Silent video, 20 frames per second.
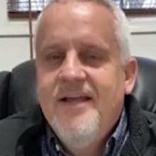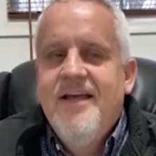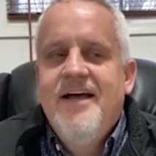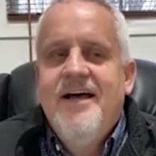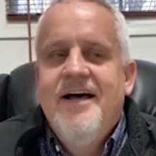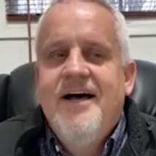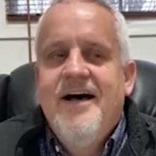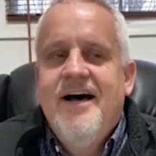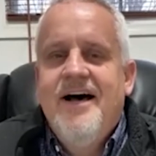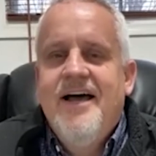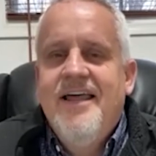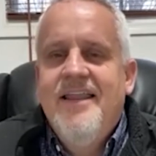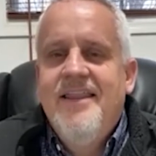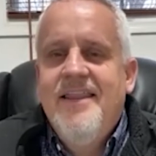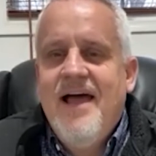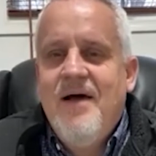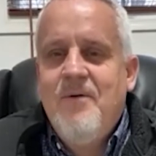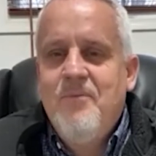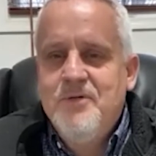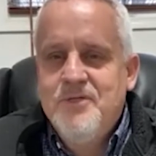Uh, and
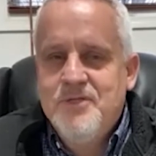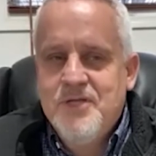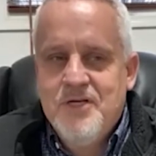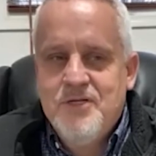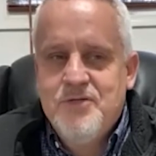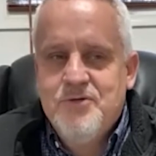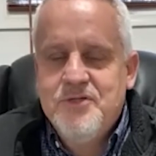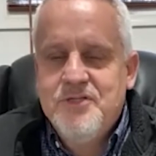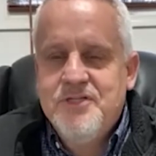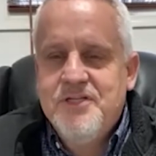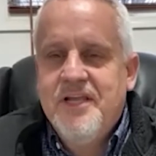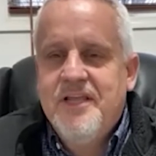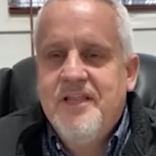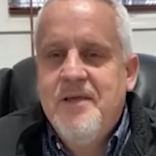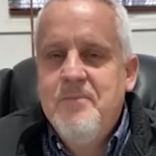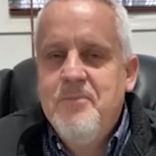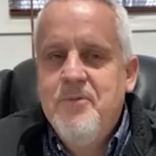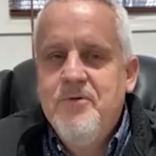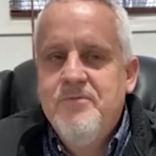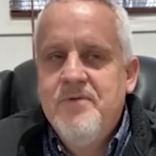that was interesting. They
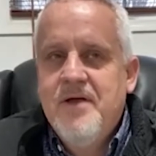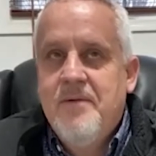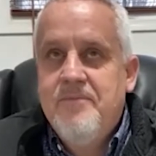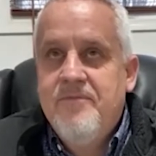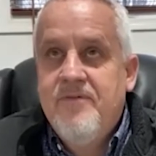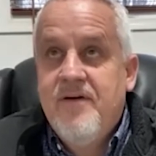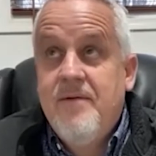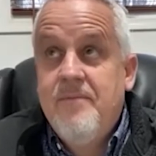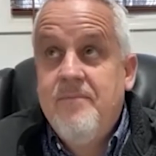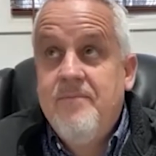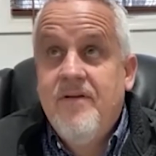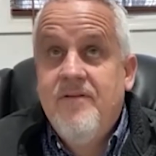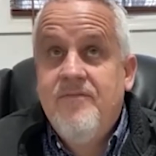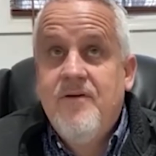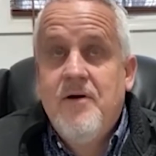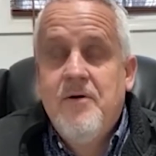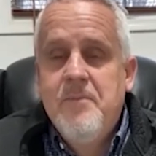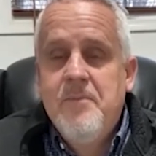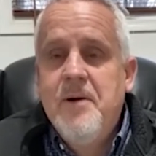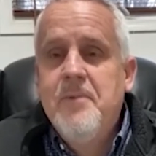moved on five, if I
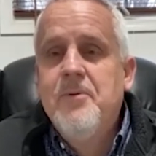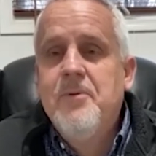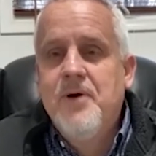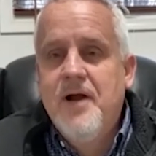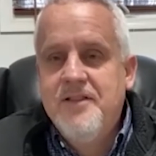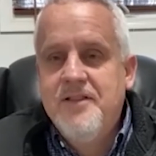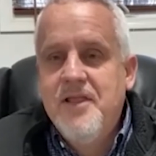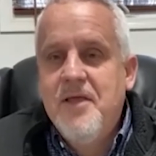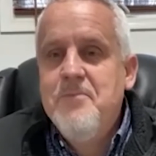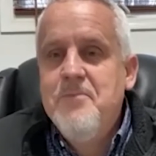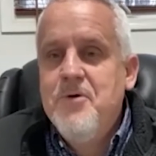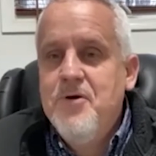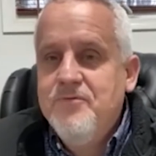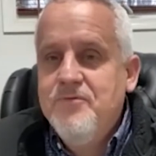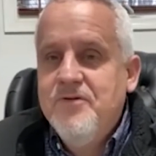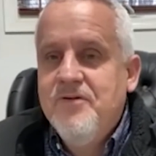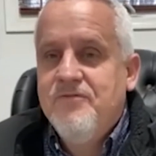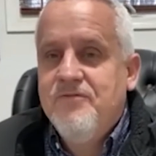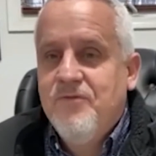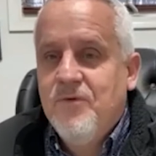remember right, they moved
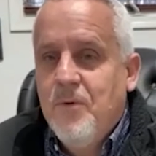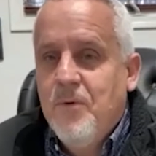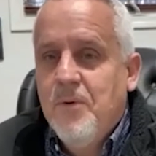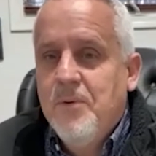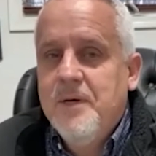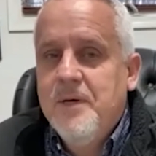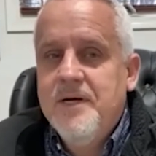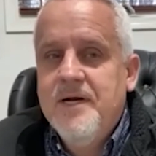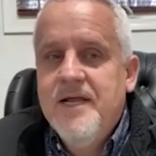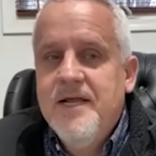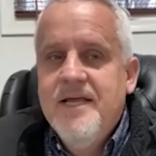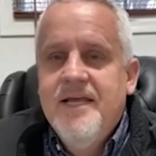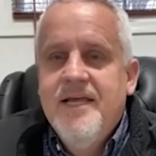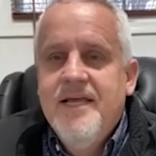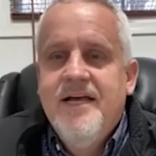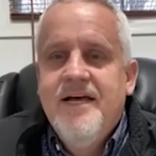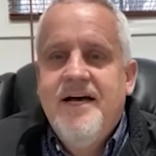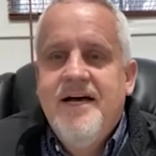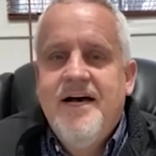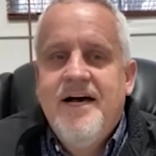it forward,
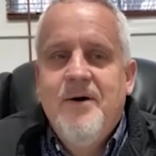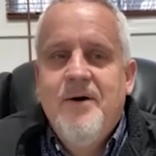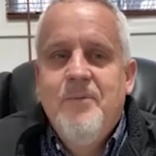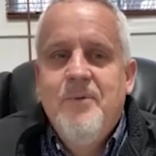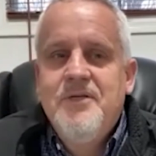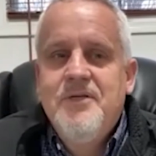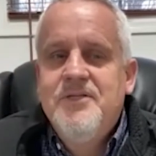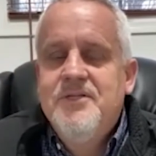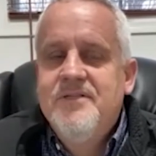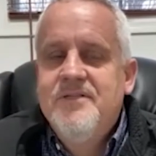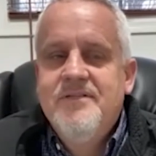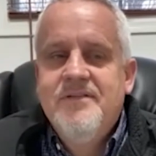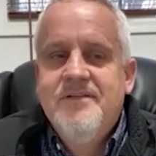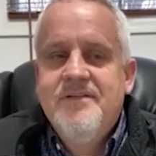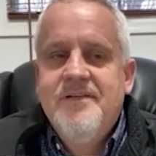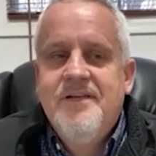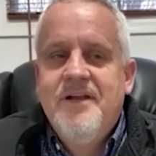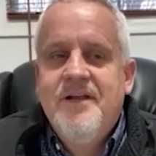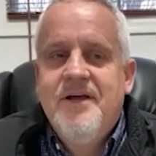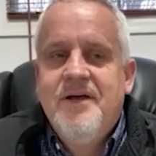uh, which
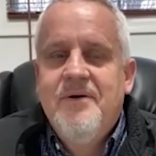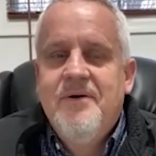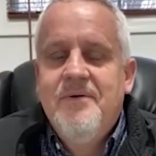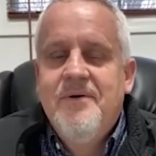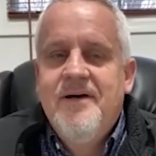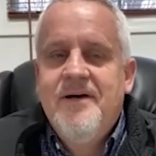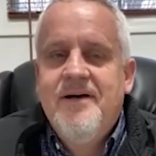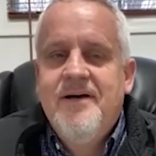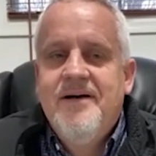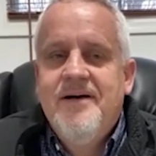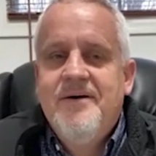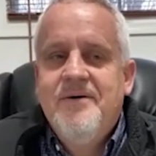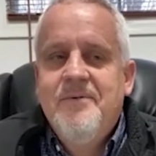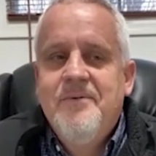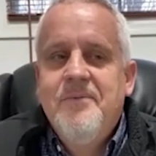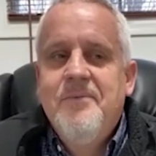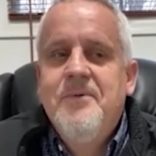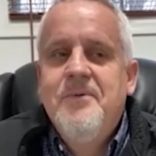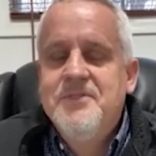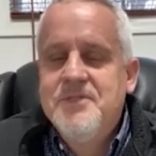you know uh,
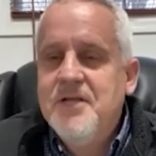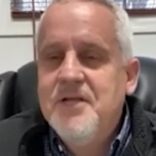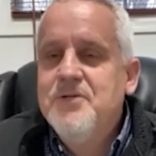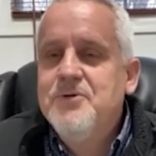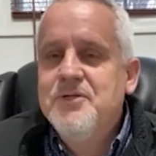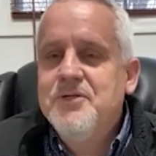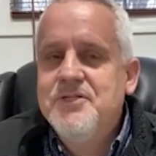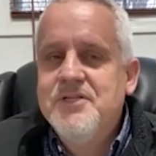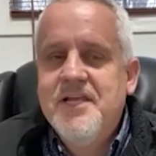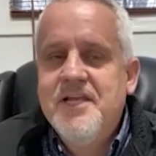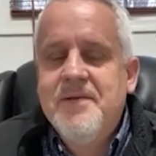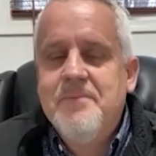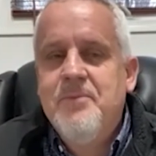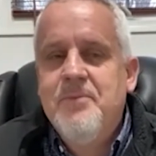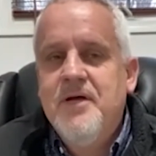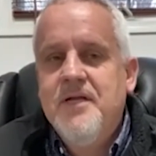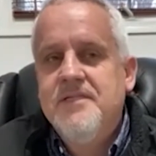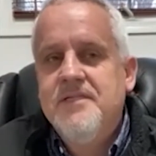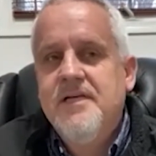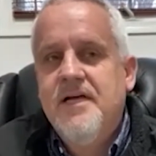was interesting.
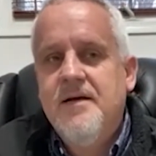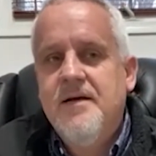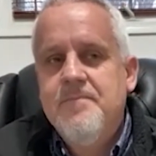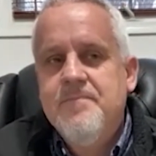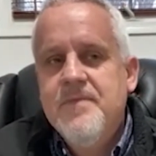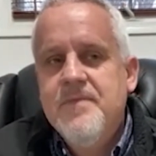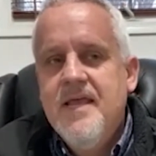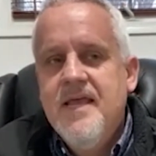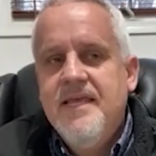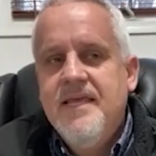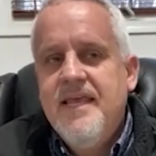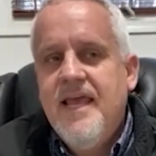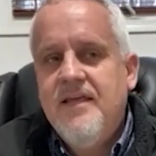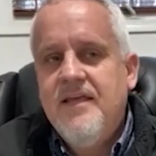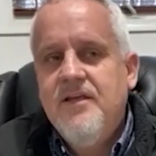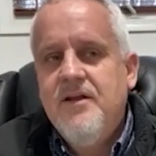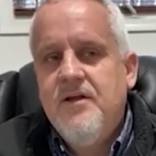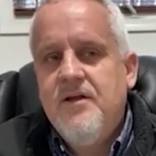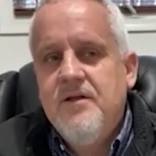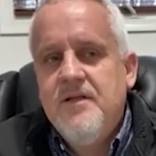But um, yeah,
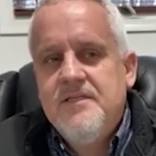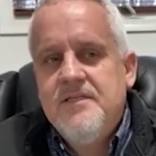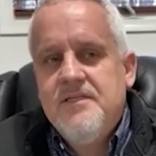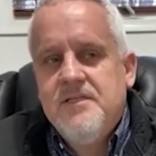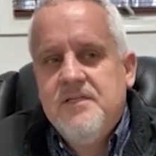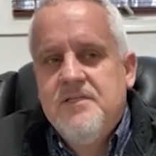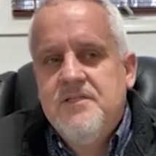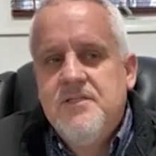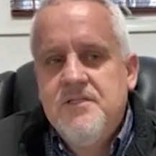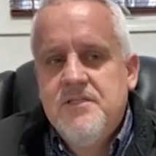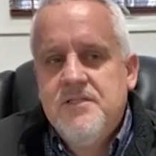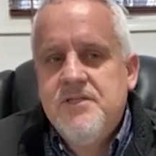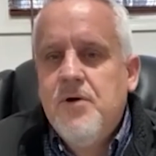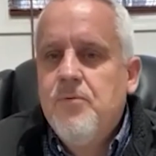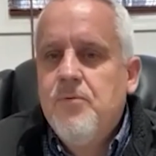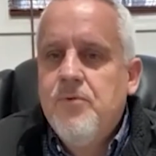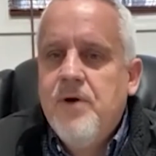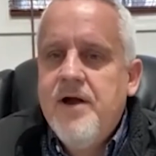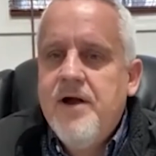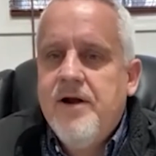you know, it's it's just so
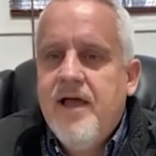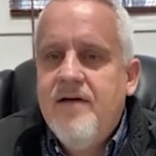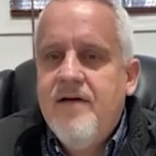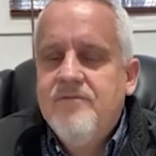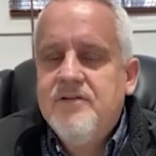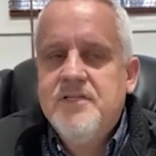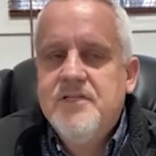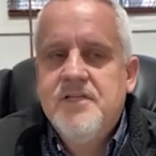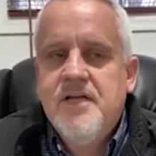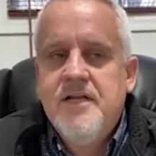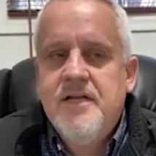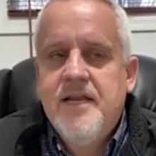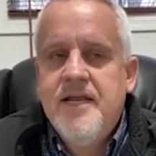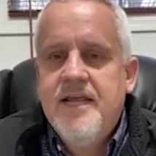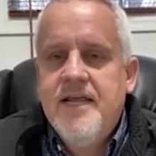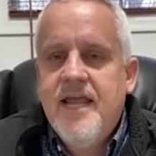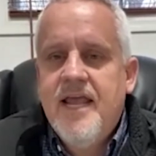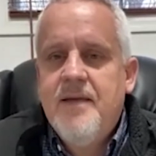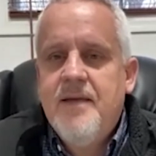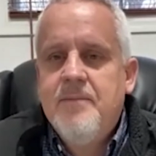rare to have a Sunday
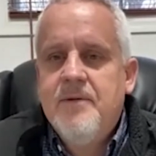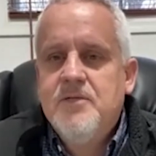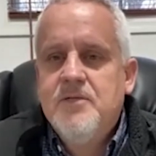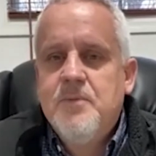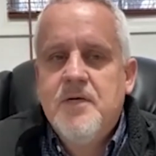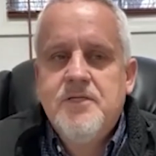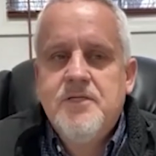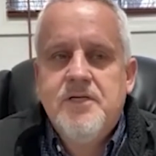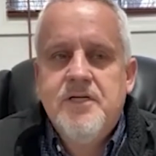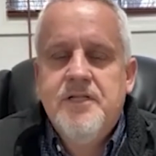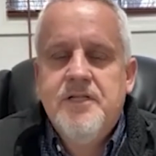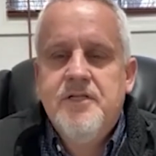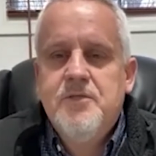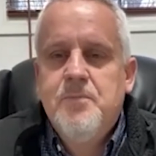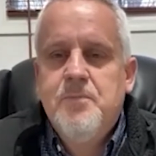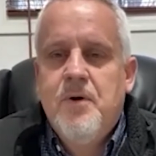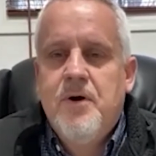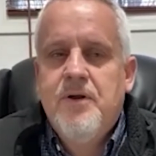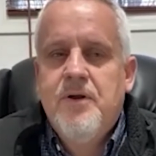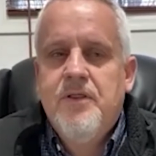game, especially in this
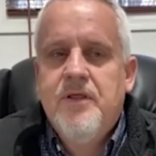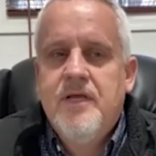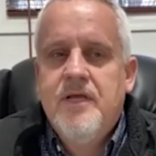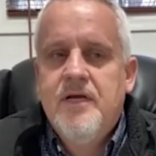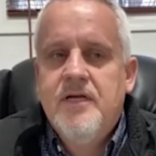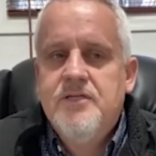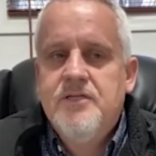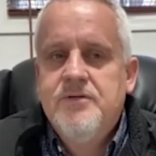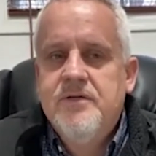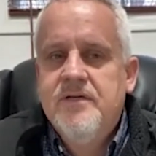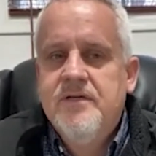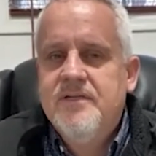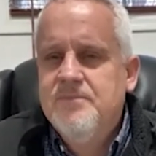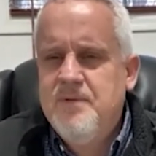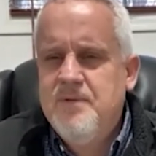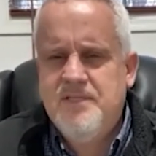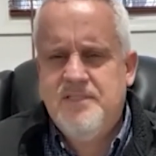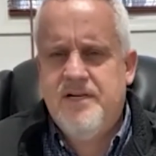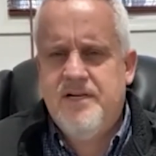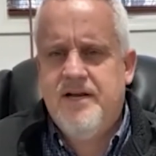part of the country,
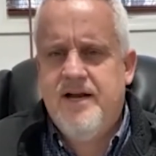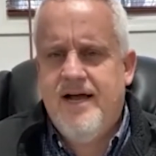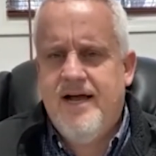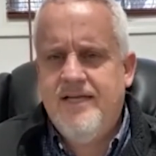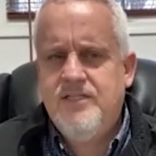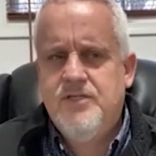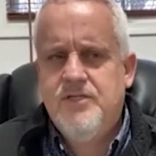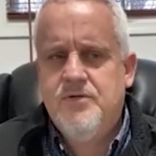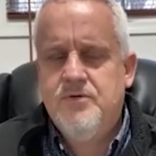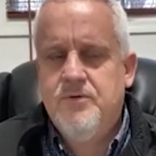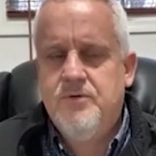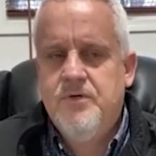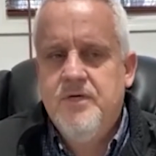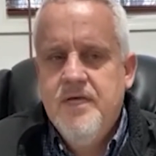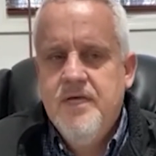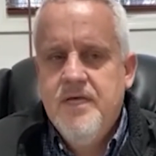especially in high school.